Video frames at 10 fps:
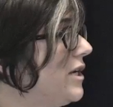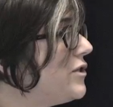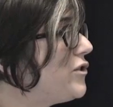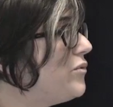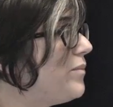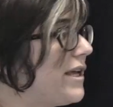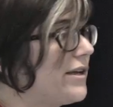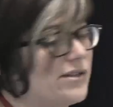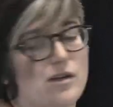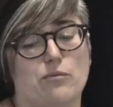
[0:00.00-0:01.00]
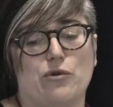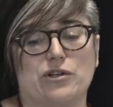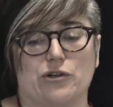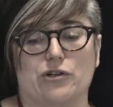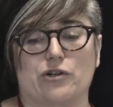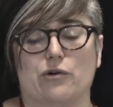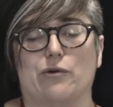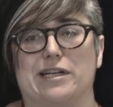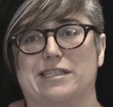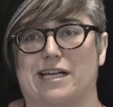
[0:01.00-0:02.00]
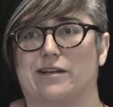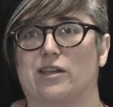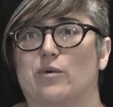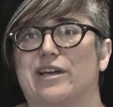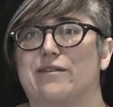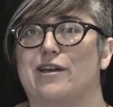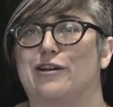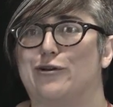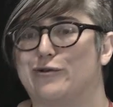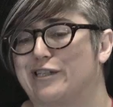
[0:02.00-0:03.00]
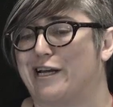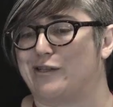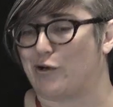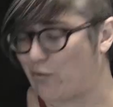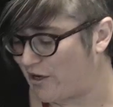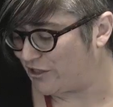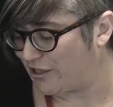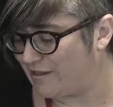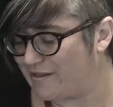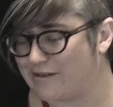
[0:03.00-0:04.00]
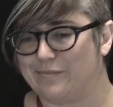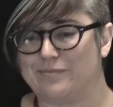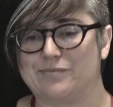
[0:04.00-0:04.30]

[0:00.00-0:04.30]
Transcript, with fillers: to make some research grade data that we can then use to answer questions.